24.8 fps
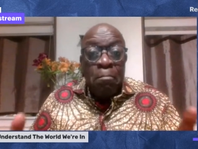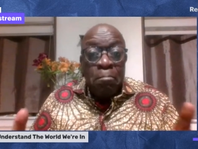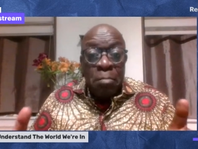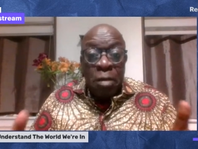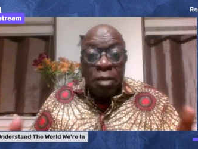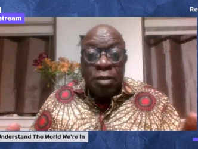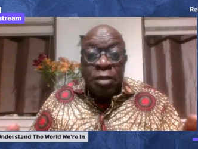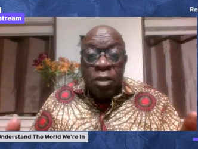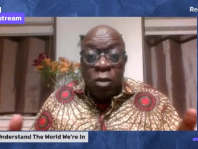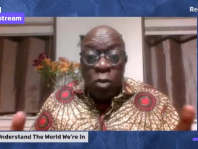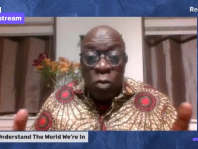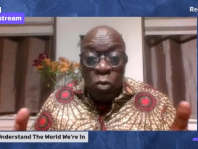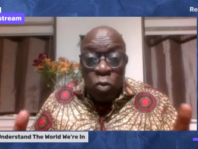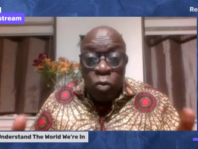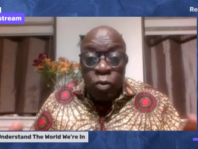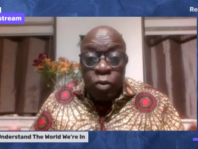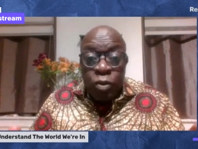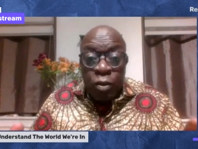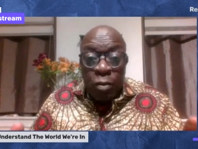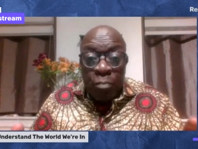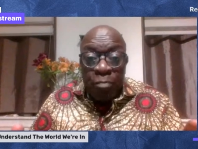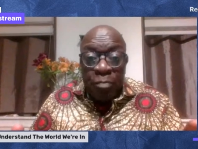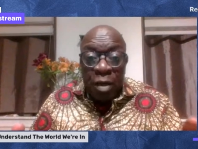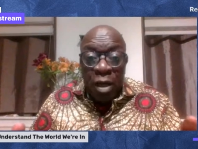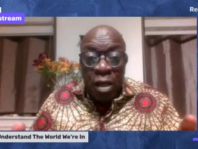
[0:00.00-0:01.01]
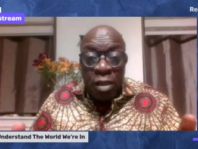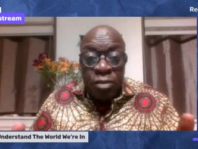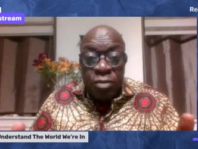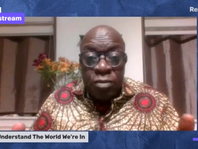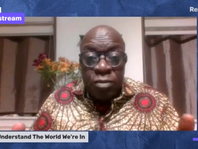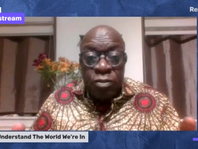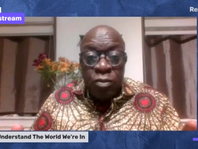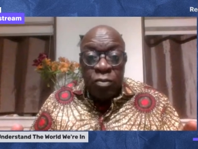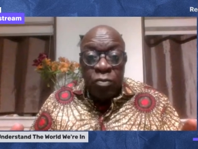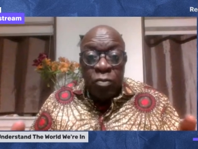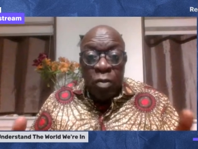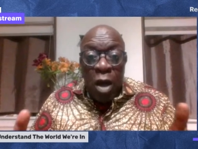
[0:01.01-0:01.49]
Money also
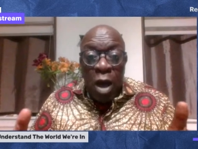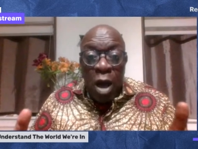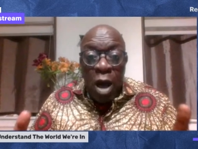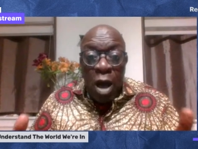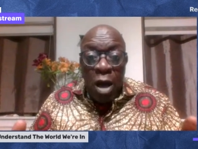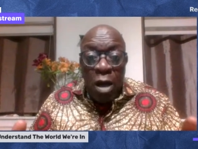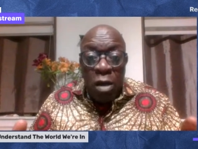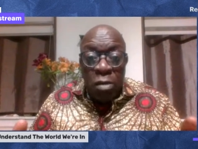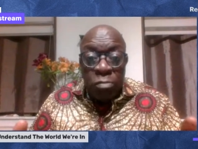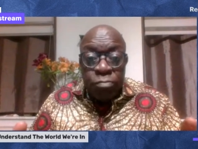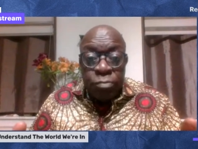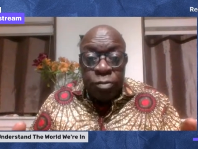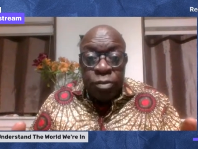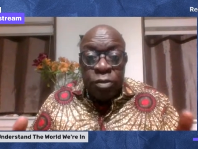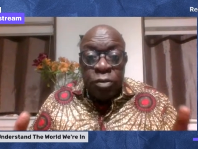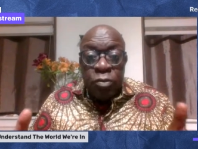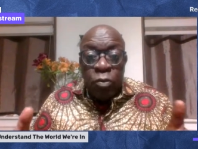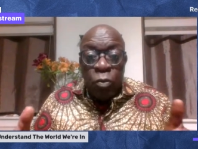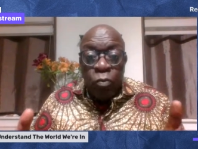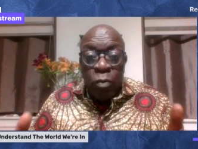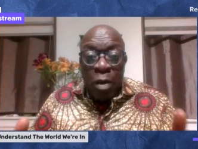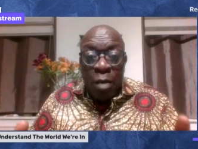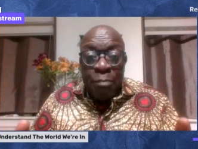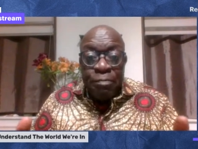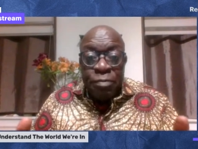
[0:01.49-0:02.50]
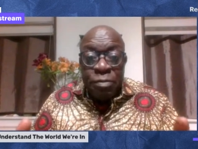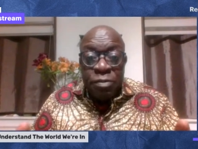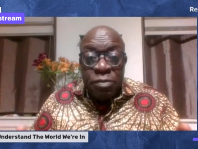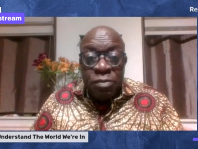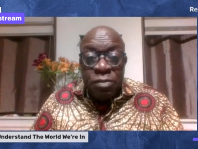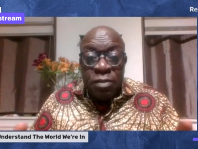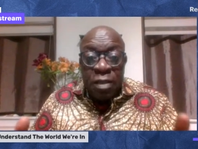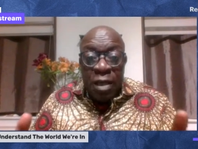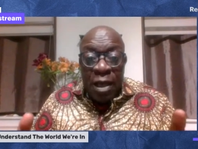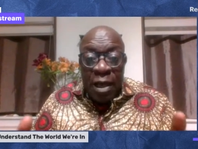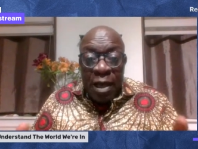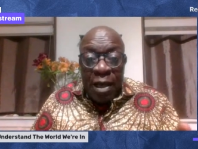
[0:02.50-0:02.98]
buys you arms,
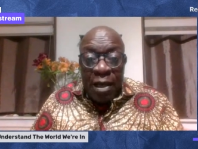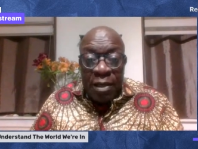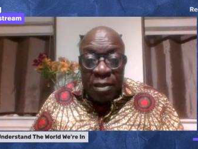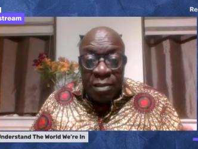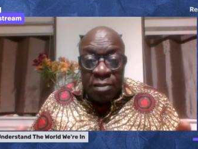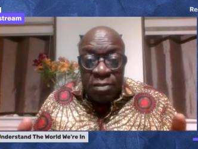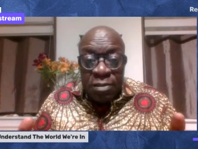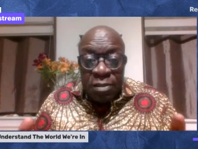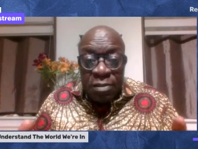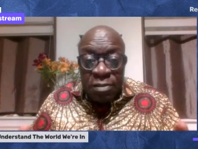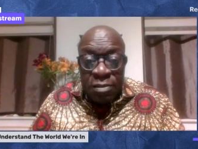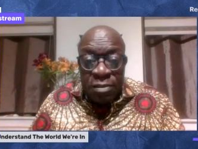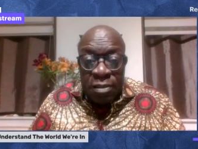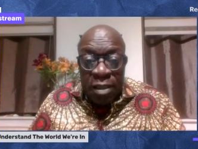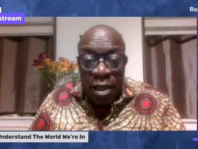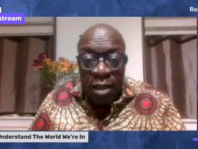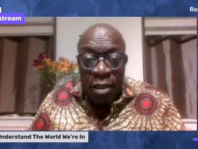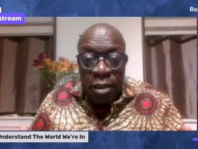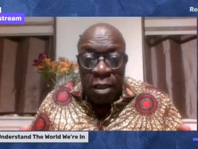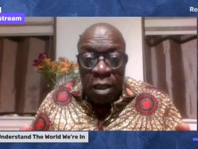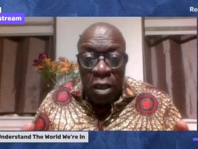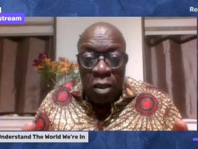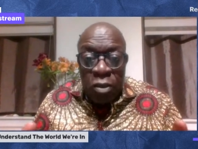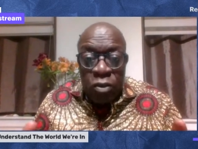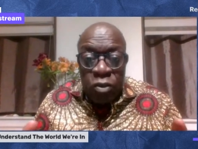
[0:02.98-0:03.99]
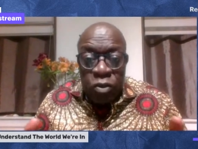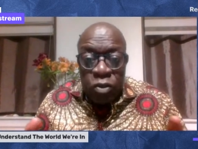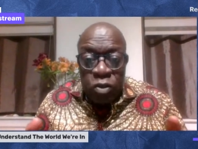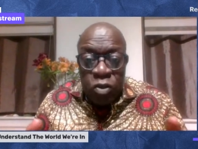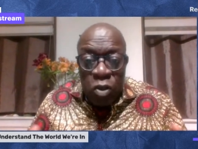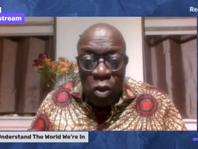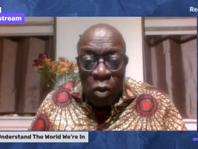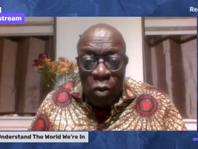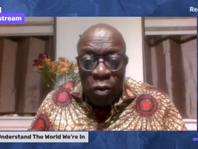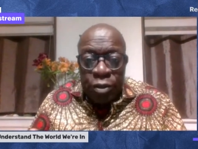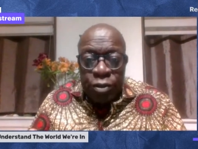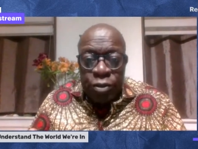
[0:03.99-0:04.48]
weapons, and
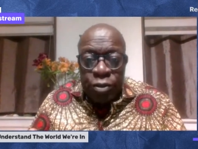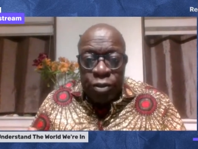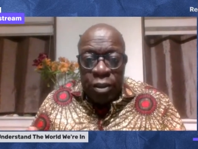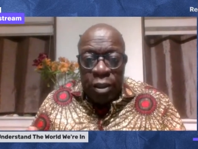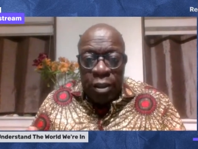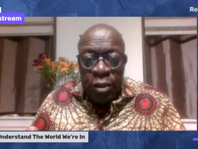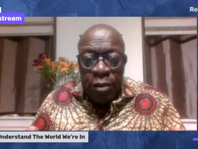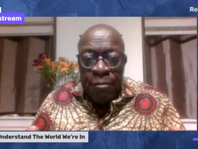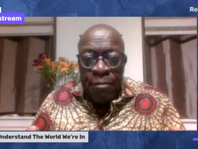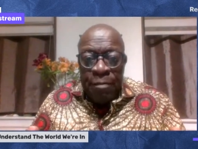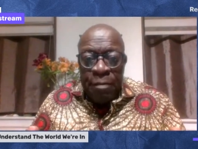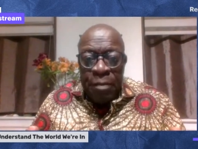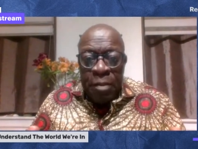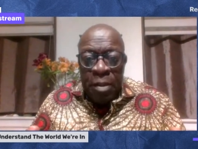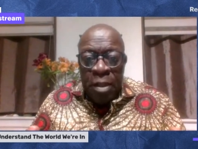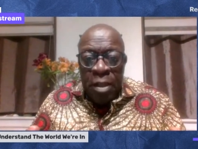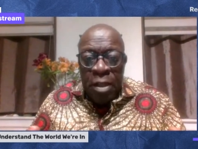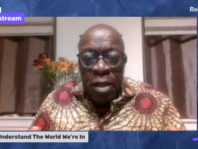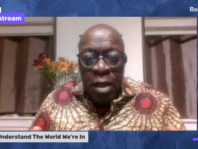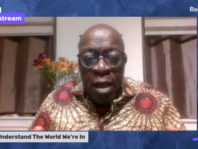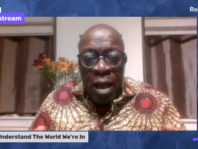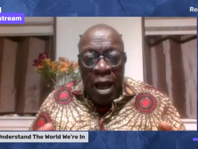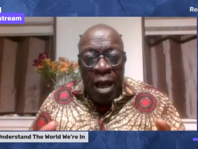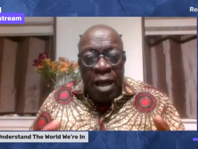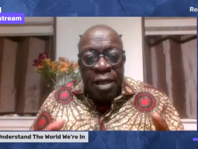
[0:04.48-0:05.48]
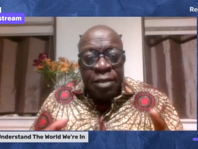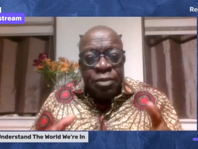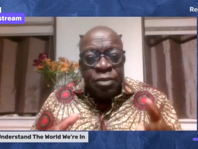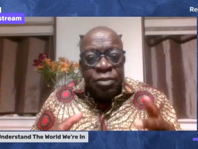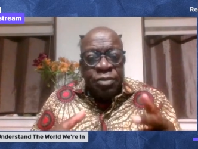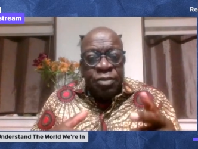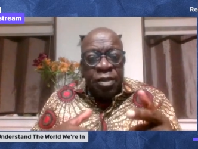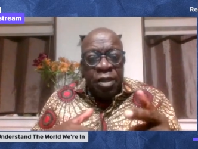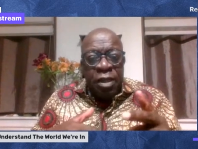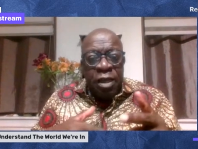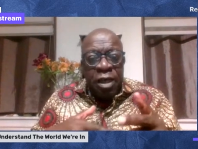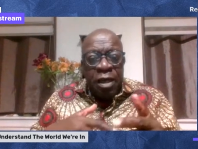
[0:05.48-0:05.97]
technology.
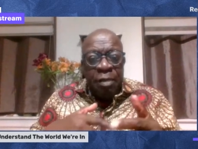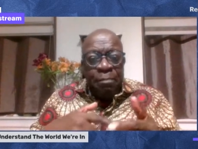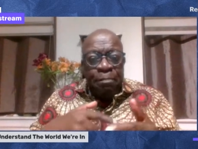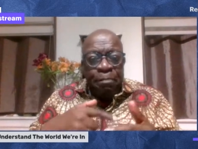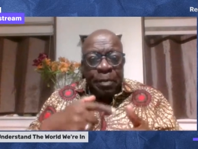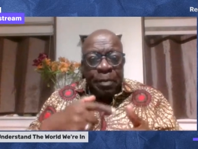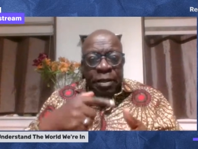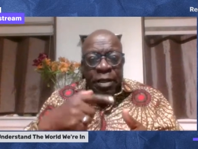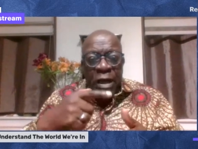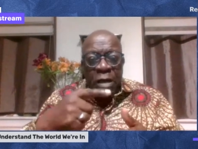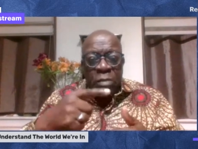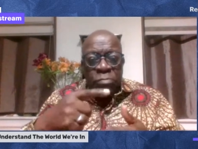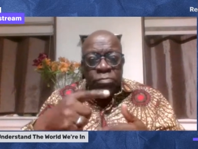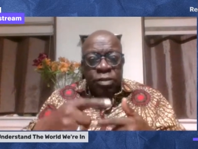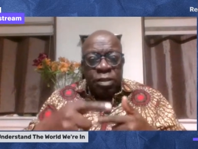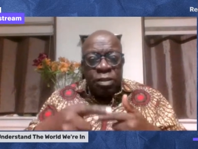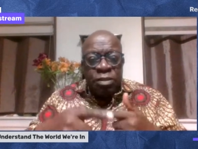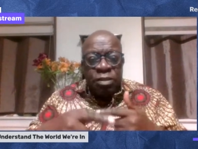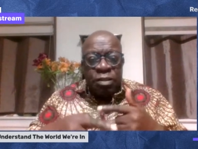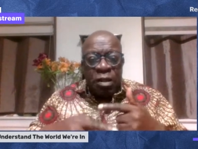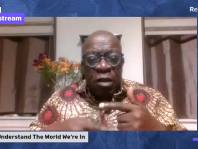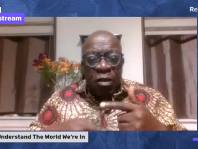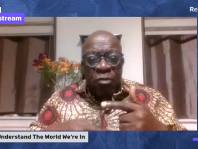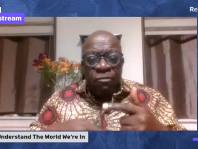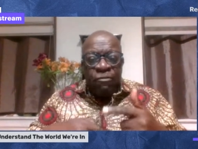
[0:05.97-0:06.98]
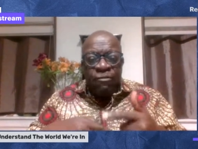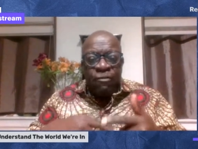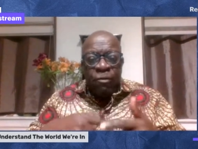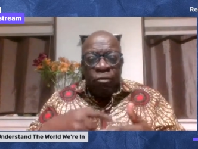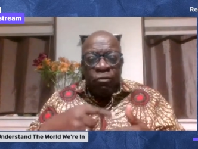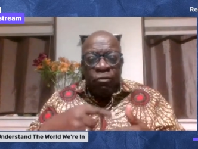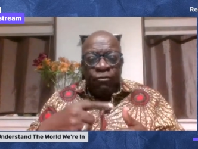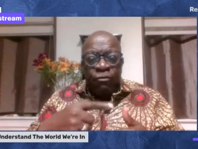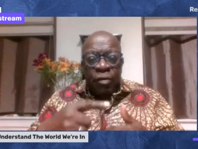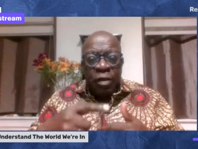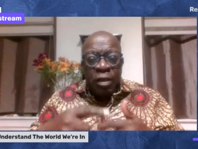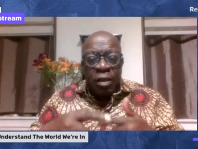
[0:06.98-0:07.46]
And it becomes a
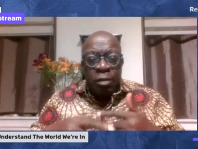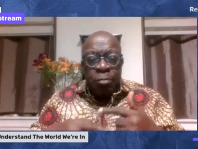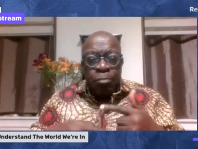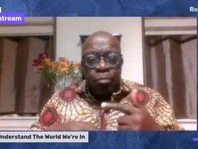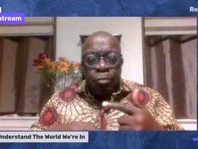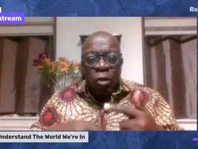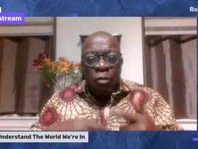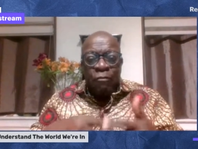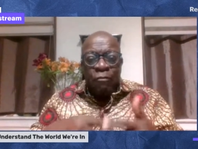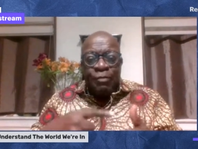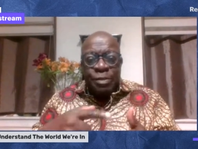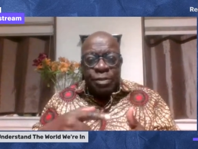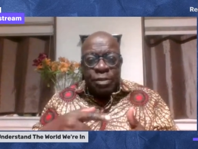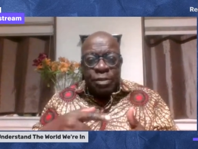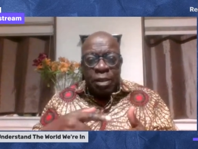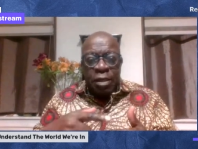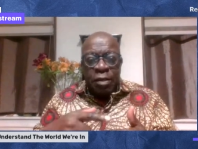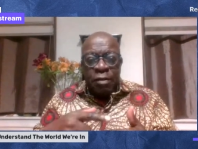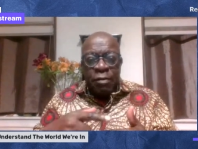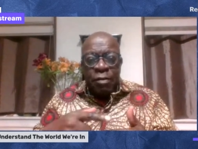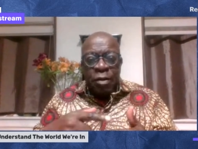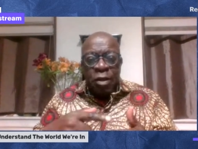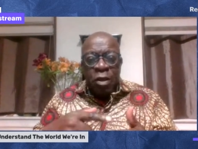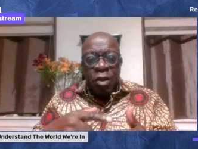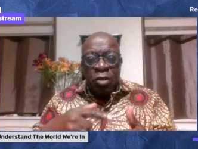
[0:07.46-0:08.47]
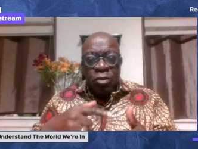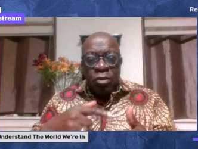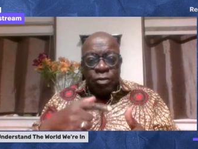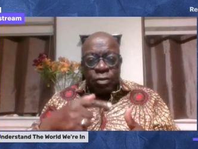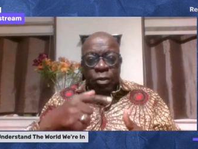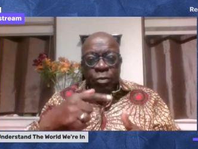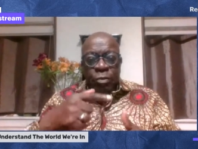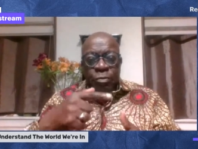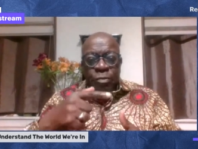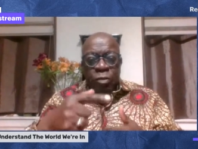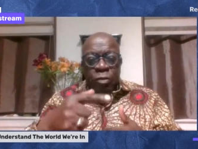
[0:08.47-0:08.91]
self-fulfilling prophecy. So